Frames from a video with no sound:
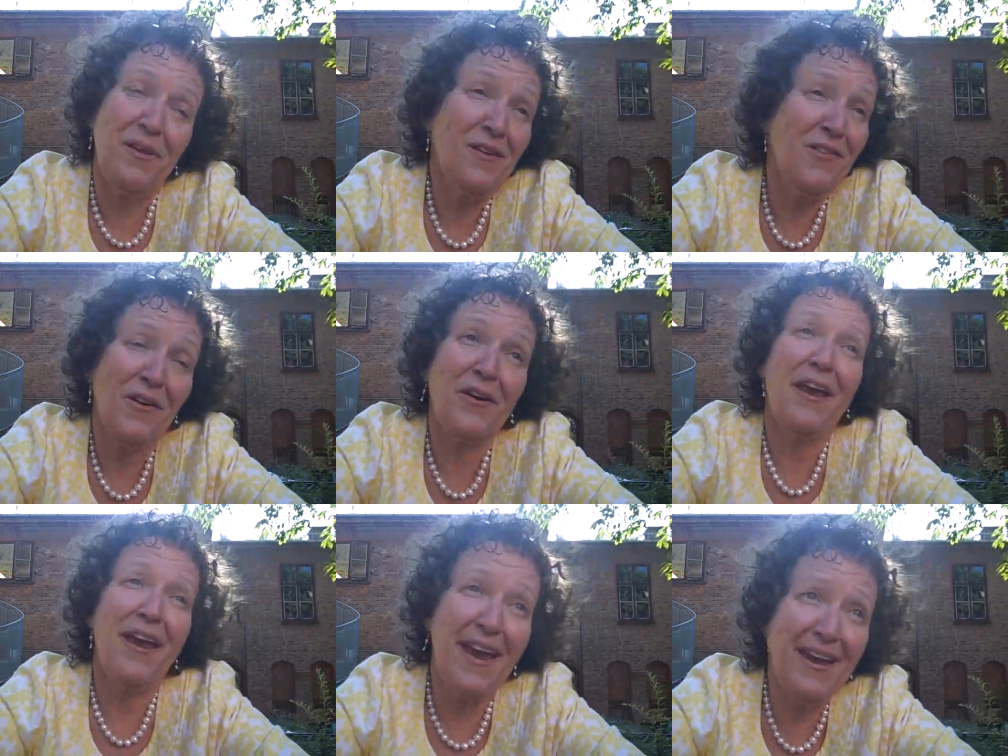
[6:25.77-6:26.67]
these are
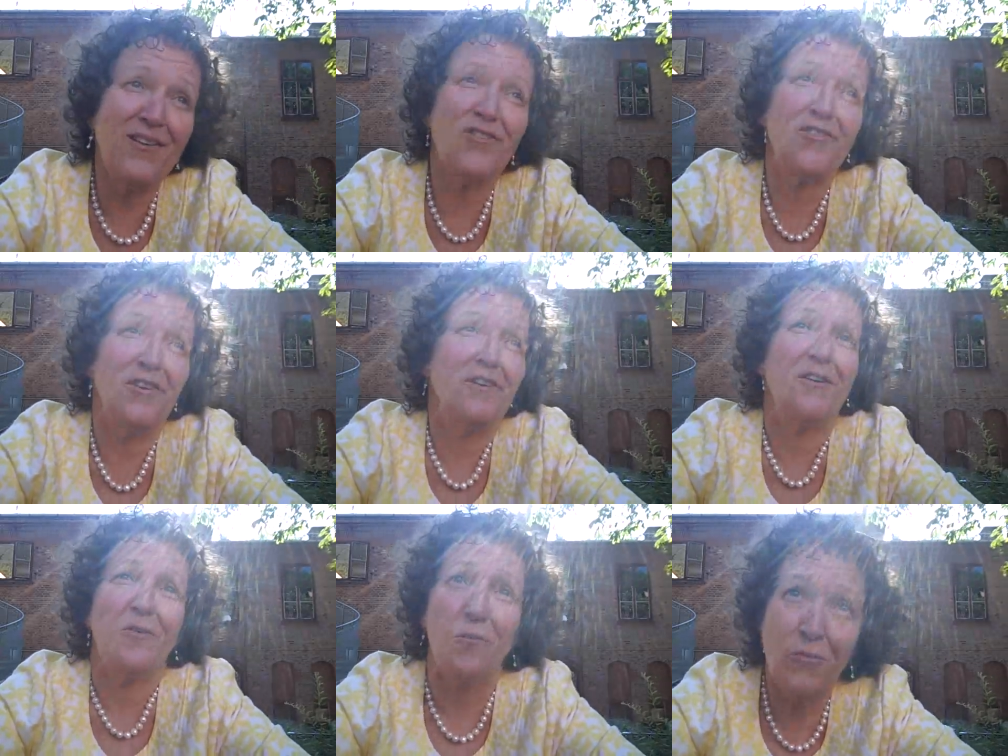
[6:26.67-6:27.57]
ancient
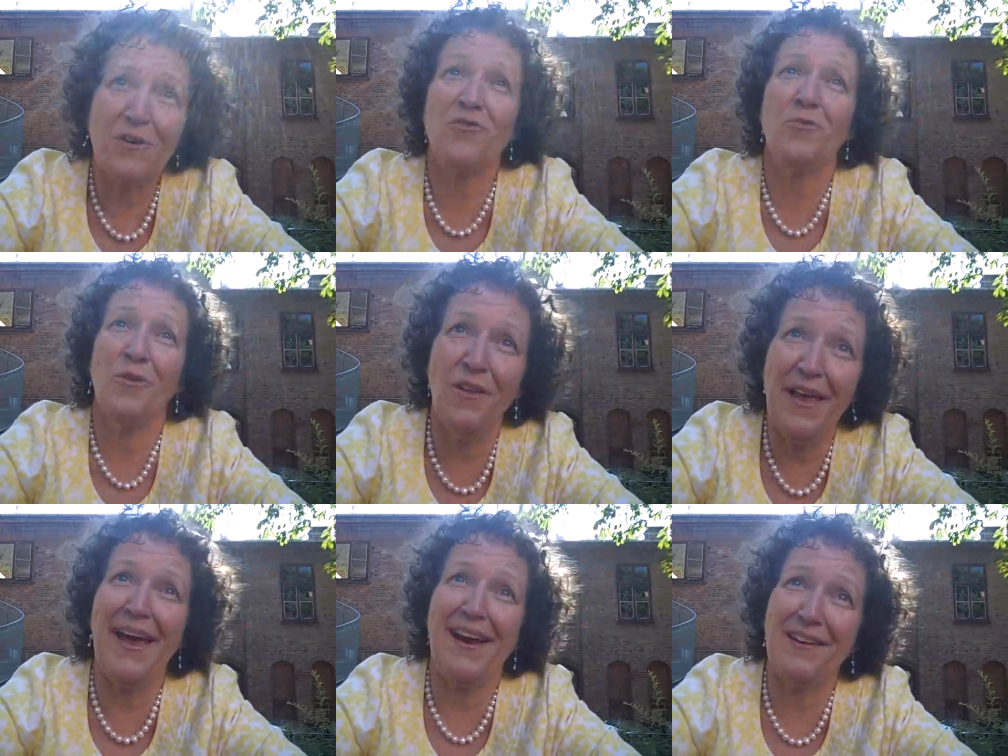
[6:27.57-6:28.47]

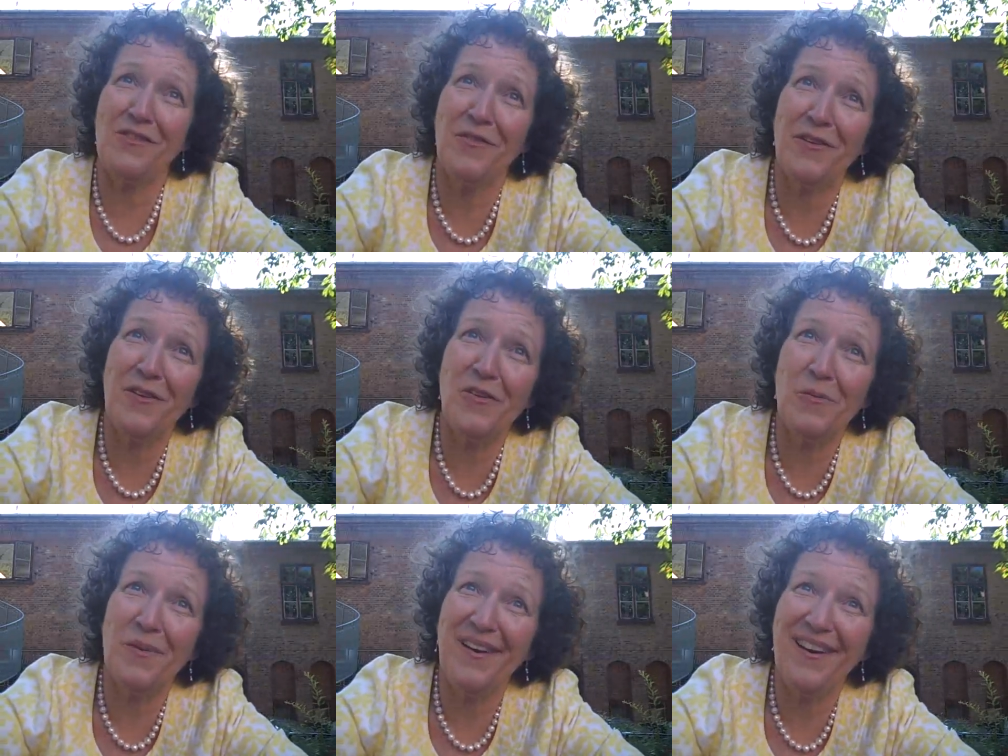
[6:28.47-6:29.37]
ritual acts for the
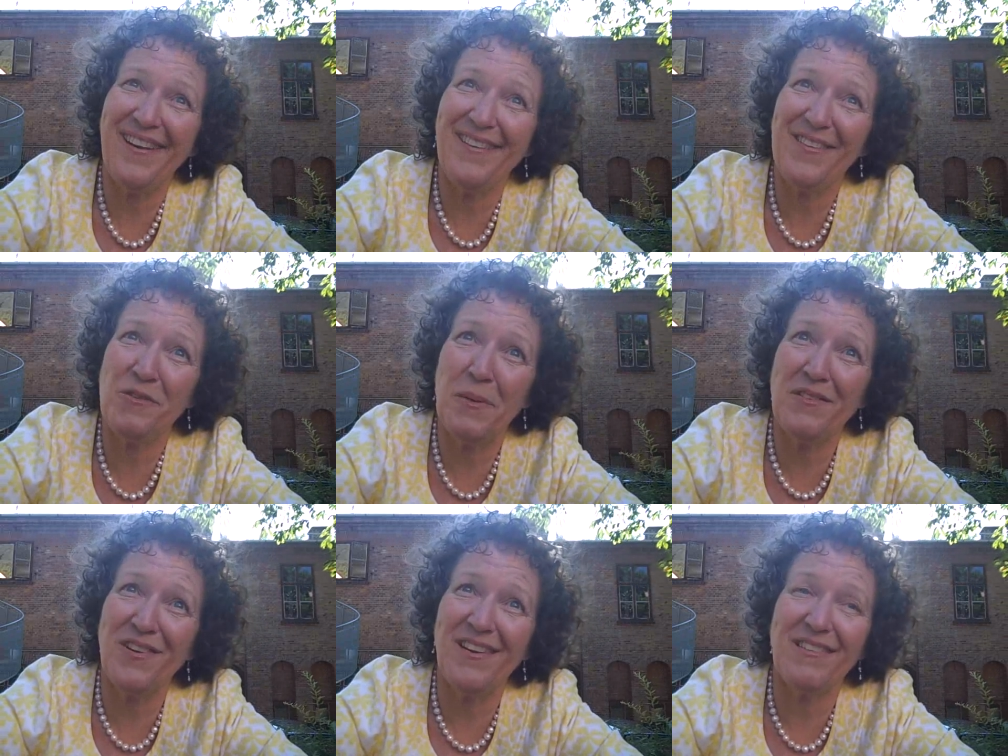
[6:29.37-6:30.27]
human
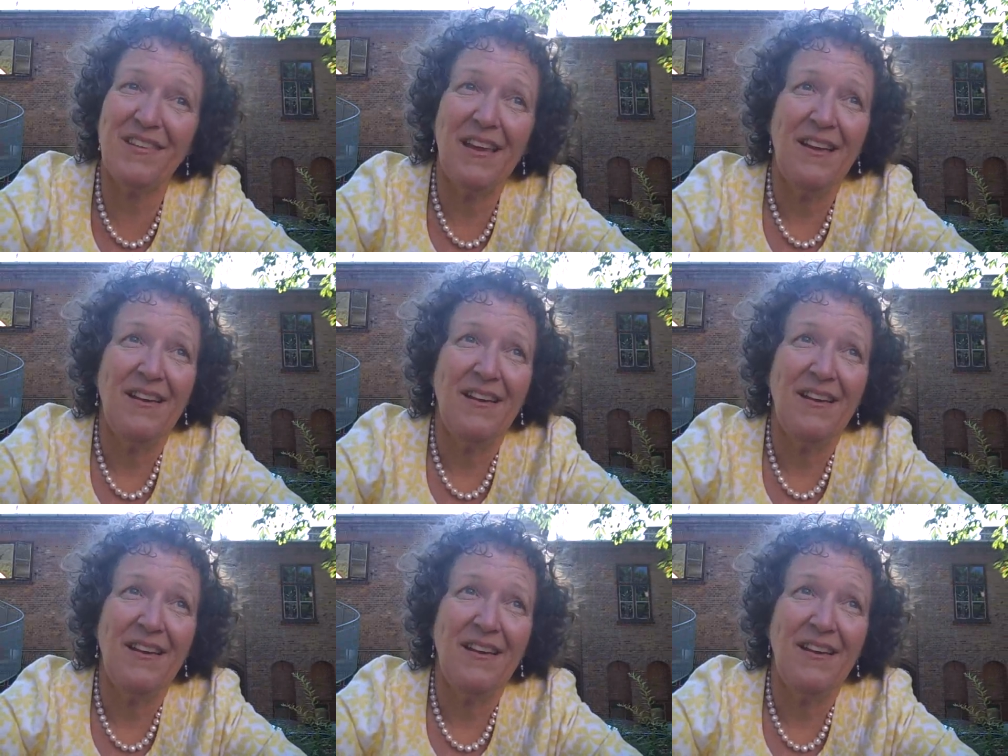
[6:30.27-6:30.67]
species.